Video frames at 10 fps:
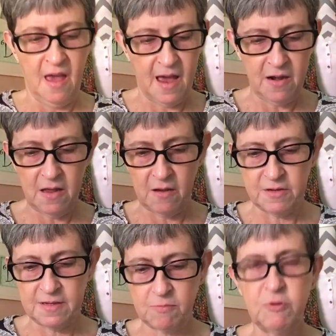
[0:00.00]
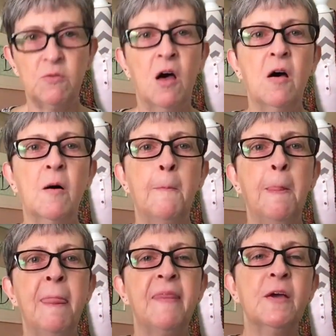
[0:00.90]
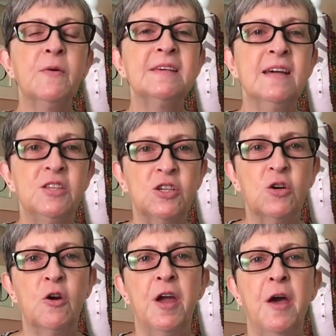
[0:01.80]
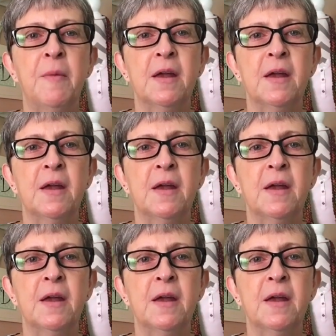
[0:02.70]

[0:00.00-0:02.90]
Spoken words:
I don't know, just was, I think it was Instagram,